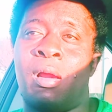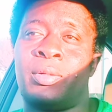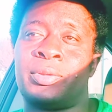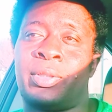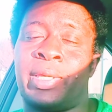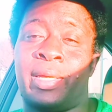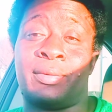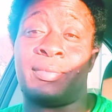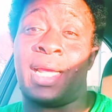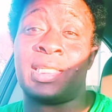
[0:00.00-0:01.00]
So yeah,
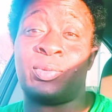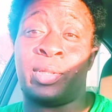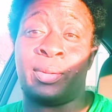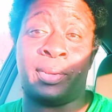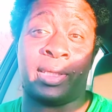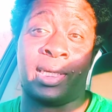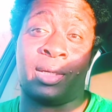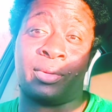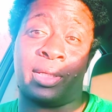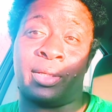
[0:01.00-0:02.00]
I just wanted to put that
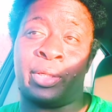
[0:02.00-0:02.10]
out there.